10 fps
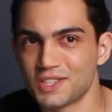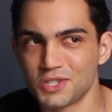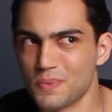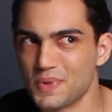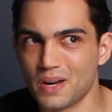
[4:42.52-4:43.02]
is
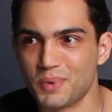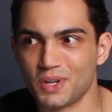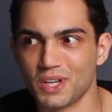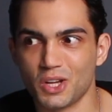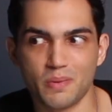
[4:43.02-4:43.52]
something
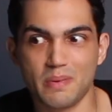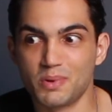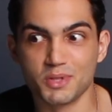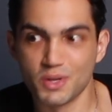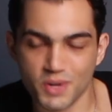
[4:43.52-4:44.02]
apparently a lot of
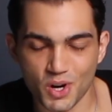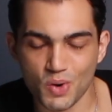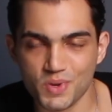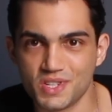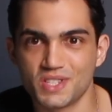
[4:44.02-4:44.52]
people don't know,
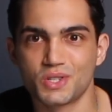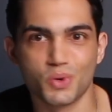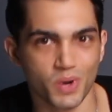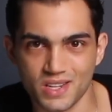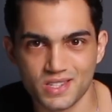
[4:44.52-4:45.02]
which is
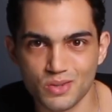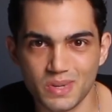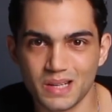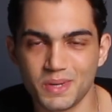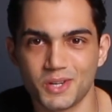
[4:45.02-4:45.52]
crazy to
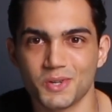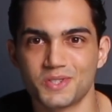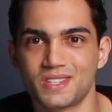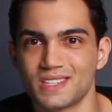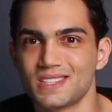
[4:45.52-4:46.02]
me
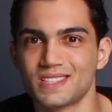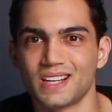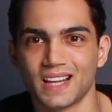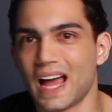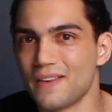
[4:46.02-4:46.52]
because this is a
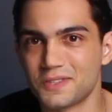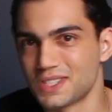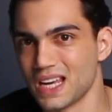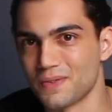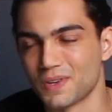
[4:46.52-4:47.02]

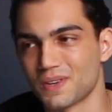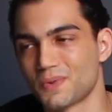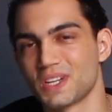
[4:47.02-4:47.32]
lifesaver. For